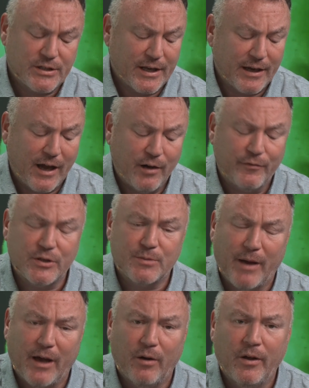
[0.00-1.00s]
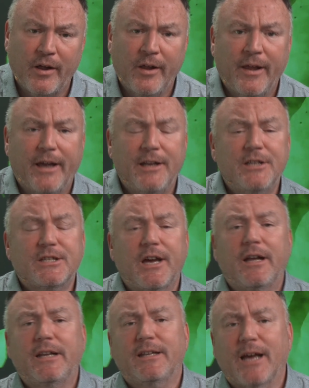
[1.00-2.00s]
And Elvis Mail in his
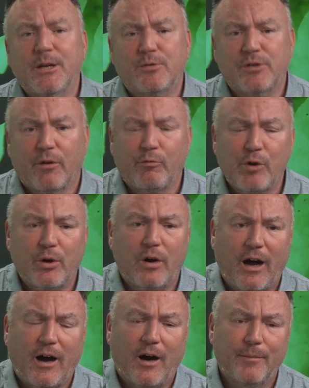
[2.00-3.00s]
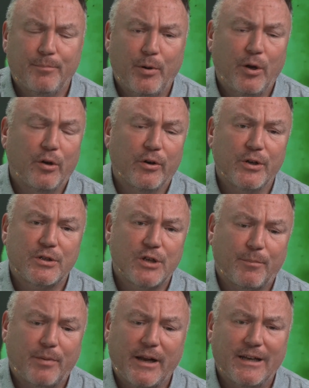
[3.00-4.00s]
early days, was a real hard puller who
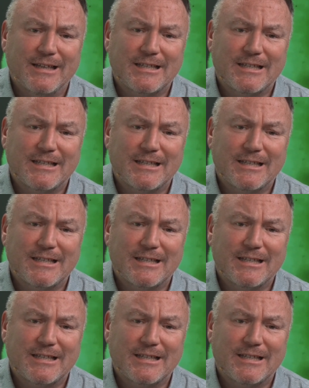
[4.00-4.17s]
took plenty of